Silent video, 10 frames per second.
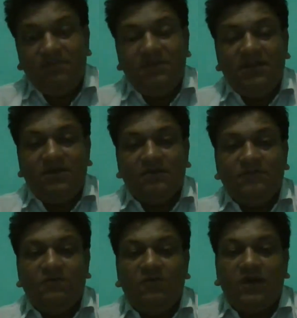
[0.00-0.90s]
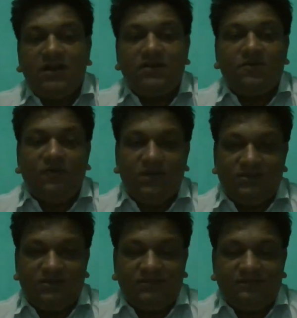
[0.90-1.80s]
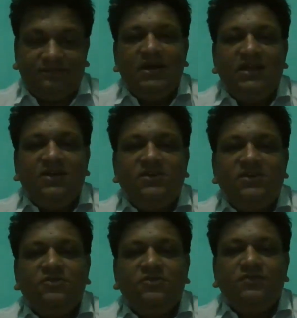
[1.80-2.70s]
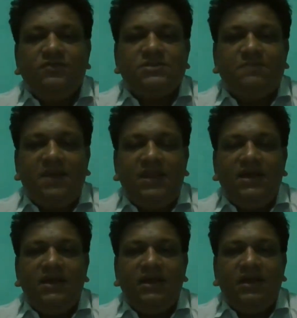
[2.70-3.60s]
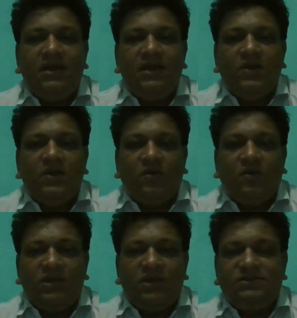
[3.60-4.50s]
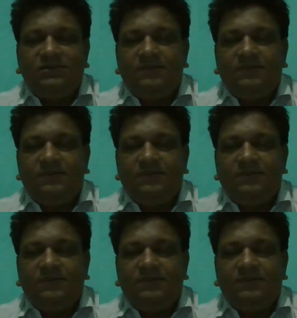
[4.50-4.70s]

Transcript: meaning of the word college. In case of spelling college,